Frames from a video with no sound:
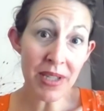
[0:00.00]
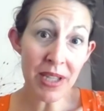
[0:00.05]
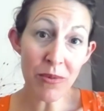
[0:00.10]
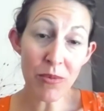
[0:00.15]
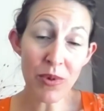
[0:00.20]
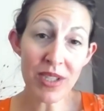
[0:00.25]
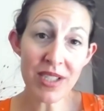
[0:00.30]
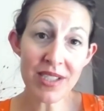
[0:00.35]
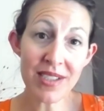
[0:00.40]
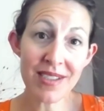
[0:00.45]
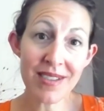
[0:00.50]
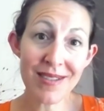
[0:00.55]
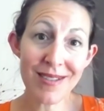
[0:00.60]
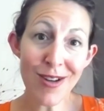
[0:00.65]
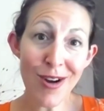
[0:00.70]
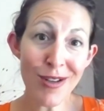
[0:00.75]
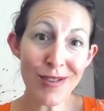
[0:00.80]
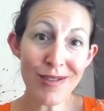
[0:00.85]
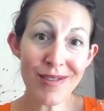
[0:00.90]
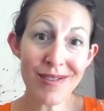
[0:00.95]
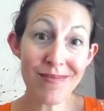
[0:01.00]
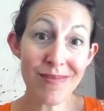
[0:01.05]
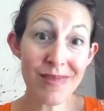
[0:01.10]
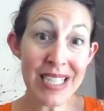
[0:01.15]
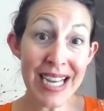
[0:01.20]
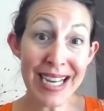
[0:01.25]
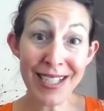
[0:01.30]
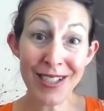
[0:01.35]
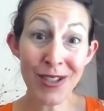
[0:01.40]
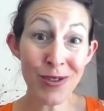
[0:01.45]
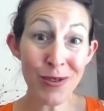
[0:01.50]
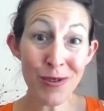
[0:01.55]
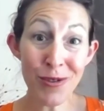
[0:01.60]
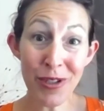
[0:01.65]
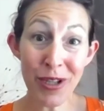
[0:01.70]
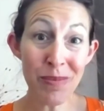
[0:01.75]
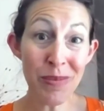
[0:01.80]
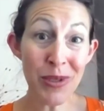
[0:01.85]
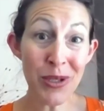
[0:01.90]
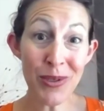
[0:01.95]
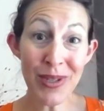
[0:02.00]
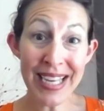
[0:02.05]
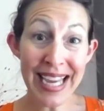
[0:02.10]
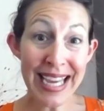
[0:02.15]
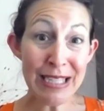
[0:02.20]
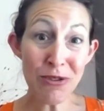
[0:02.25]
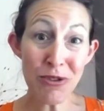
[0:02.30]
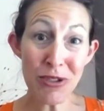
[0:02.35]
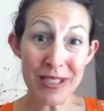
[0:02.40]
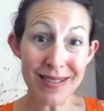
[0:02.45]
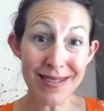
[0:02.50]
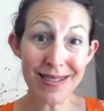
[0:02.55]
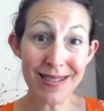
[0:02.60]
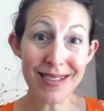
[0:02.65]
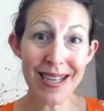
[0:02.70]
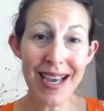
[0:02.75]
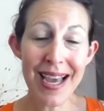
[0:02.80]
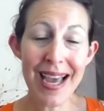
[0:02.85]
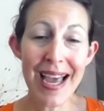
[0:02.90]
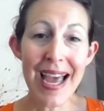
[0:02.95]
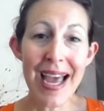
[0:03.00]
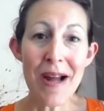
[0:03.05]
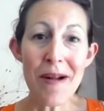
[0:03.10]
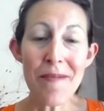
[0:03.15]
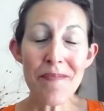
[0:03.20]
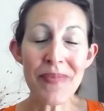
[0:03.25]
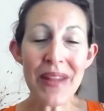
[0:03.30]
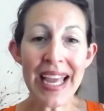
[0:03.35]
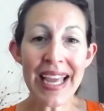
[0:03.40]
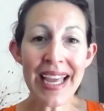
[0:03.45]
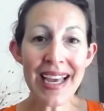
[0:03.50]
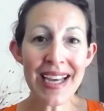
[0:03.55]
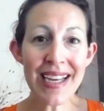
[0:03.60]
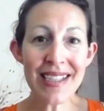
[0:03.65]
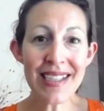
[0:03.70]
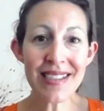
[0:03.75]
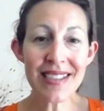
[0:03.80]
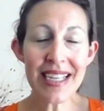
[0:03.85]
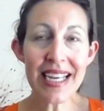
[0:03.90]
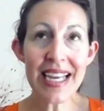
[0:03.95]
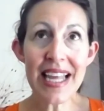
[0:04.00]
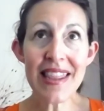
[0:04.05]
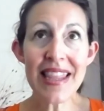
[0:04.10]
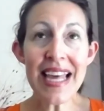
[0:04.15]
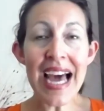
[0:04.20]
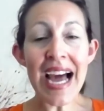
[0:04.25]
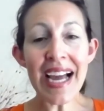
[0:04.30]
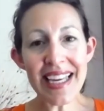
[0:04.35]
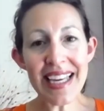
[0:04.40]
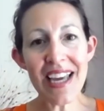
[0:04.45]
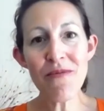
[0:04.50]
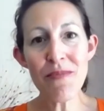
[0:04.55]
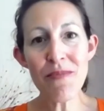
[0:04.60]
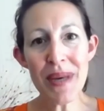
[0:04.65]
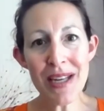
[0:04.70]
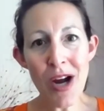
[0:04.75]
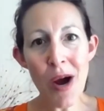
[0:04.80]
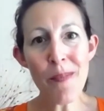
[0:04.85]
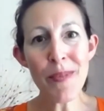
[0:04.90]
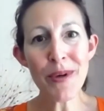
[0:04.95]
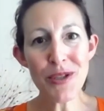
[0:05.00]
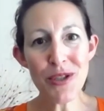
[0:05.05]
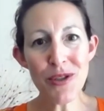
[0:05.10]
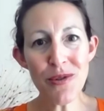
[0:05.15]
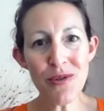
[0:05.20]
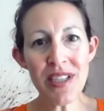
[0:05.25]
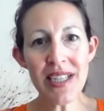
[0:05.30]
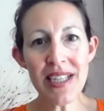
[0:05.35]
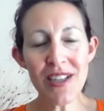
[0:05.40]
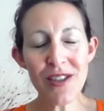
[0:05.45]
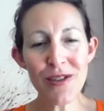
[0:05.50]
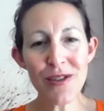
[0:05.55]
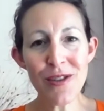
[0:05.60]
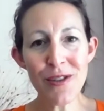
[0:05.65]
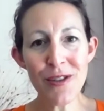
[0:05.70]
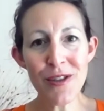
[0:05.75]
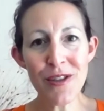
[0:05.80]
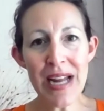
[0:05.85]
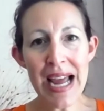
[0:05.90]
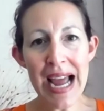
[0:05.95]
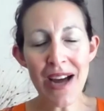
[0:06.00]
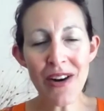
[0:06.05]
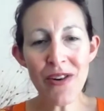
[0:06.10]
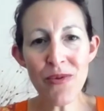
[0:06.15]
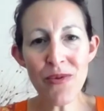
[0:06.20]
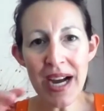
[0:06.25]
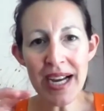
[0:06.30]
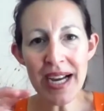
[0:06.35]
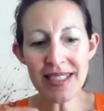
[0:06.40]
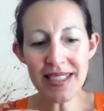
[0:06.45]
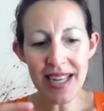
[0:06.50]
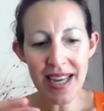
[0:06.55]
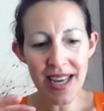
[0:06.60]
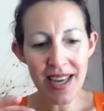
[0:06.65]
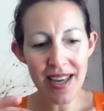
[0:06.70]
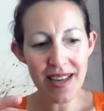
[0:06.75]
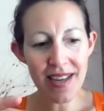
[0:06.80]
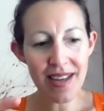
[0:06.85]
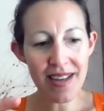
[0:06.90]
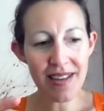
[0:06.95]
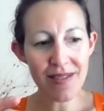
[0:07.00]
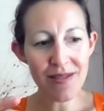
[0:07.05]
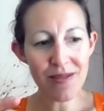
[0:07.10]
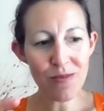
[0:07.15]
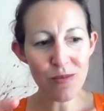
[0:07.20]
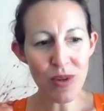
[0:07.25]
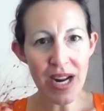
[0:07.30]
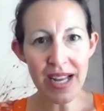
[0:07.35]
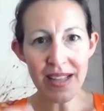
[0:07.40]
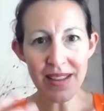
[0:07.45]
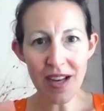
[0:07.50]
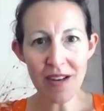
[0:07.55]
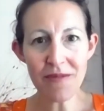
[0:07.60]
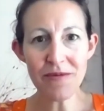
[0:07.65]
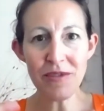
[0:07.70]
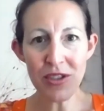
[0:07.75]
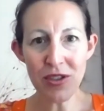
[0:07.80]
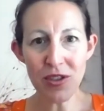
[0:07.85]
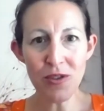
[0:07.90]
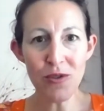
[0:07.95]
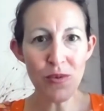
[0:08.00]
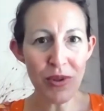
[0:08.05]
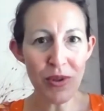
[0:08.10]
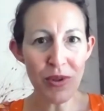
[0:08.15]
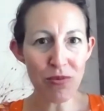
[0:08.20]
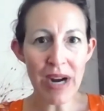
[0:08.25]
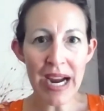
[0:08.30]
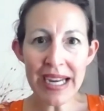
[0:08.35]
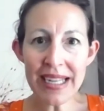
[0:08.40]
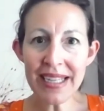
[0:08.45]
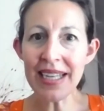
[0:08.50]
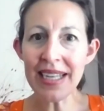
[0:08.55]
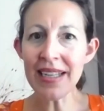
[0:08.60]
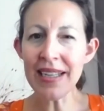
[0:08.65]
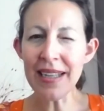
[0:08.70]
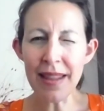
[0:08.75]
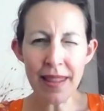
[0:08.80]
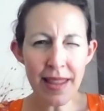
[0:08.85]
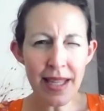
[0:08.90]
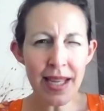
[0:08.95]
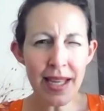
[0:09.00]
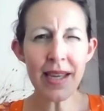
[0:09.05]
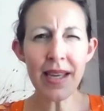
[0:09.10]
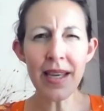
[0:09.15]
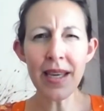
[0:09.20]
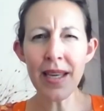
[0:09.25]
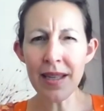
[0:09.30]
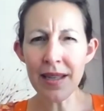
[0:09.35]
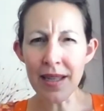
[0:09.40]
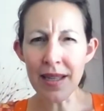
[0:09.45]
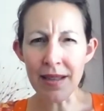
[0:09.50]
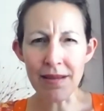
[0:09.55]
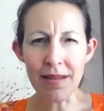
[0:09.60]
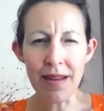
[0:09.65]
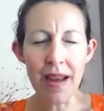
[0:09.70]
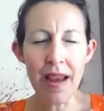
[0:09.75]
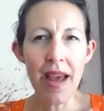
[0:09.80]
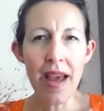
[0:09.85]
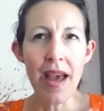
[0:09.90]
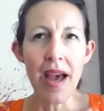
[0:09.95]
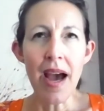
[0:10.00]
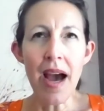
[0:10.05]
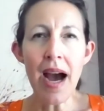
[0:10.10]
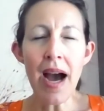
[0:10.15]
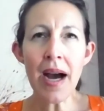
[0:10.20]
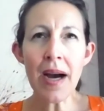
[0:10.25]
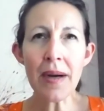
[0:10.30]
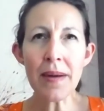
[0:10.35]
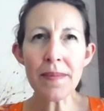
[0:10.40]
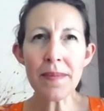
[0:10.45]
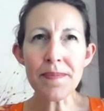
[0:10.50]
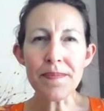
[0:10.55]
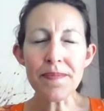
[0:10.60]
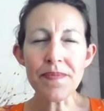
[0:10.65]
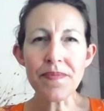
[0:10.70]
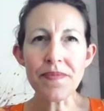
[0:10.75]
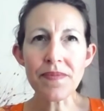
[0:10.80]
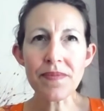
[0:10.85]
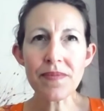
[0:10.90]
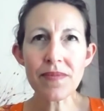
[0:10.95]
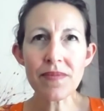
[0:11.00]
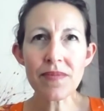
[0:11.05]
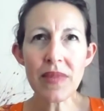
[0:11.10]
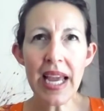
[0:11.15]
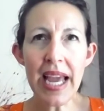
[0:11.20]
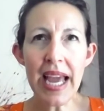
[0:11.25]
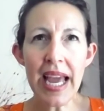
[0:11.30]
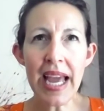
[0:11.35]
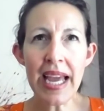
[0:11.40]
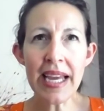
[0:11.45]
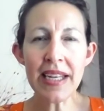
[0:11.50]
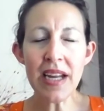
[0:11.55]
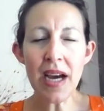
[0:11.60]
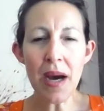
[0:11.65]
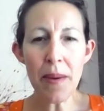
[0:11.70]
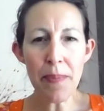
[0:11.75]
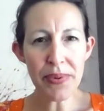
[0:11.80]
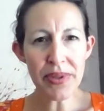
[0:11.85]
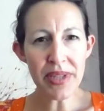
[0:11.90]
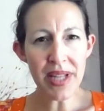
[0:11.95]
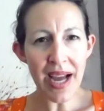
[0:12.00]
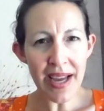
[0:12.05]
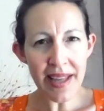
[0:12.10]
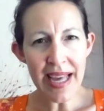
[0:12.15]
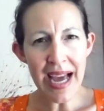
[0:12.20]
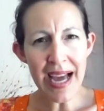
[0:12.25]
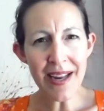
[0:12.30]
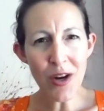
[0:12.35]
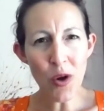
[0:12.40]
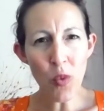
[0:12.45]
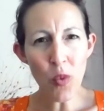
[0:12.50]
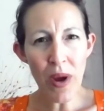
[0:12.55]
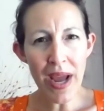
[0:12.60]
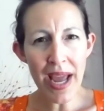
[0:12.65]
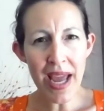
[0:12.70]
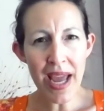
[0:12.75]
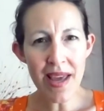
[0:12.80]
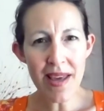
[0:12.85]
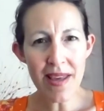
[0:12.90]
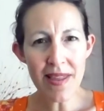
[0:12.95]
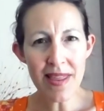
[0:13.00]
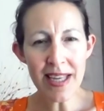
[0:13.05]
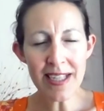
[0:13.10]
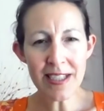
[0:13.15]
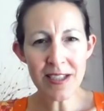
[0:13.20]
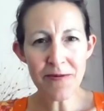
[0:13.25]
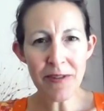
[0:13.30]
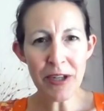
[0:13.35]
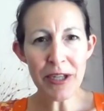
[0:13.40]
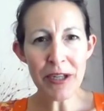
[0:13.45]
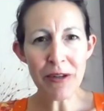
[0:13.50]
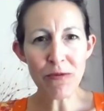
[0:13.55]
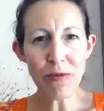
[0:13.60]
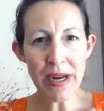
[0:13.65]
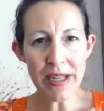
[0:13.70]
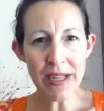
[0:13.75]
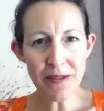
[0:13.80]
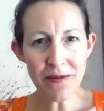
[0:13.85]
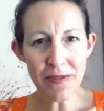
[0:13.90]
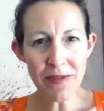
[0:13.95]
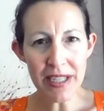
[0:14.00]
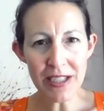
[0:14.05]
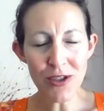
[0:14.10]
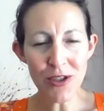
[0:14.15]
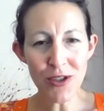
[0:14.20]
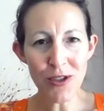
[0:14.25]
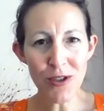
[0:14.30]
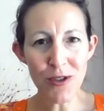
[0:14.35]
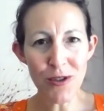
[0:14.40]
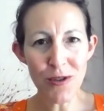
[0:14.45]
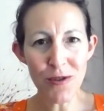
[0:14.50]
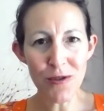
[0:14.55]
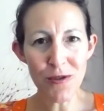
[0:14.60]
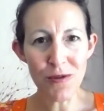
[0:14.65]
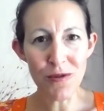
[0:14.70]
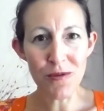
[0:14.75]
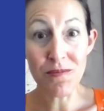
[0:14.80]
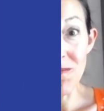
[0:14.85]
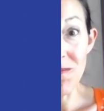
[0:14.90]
that was called Technical Communications. And that gave me an opportunity to learn how do I take what I love to do with writing and thinking and um, and apply that in a way that is very relevant to